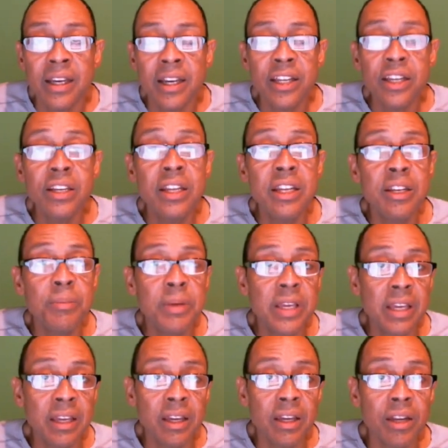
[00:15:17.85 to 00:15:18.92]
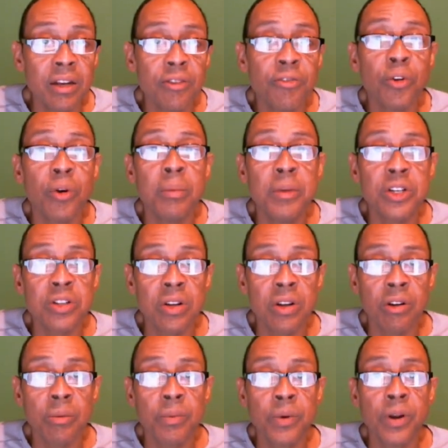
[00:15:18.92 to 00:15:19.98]
You need to be in for a much
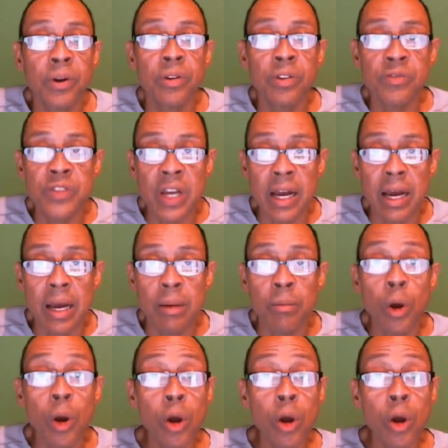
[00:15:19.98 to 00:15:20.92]
longer period of time.